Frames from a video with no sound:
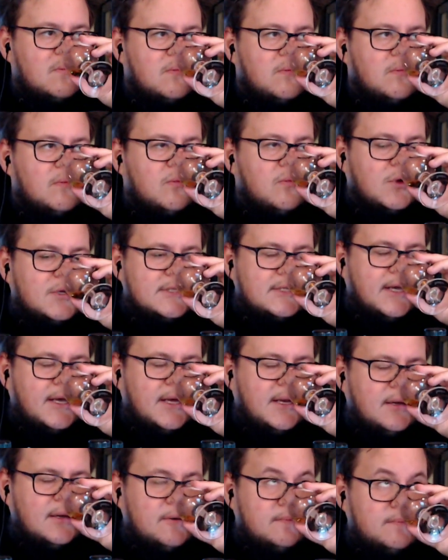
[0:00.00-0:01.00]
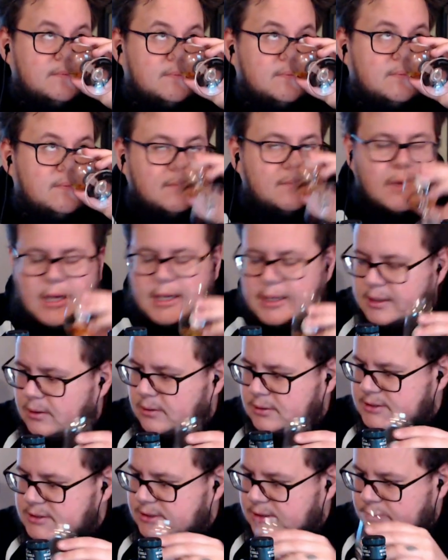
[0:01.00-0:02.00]
Once again, and
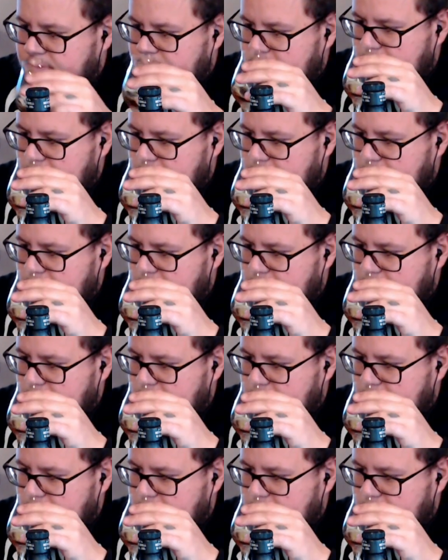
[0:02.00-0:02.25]
also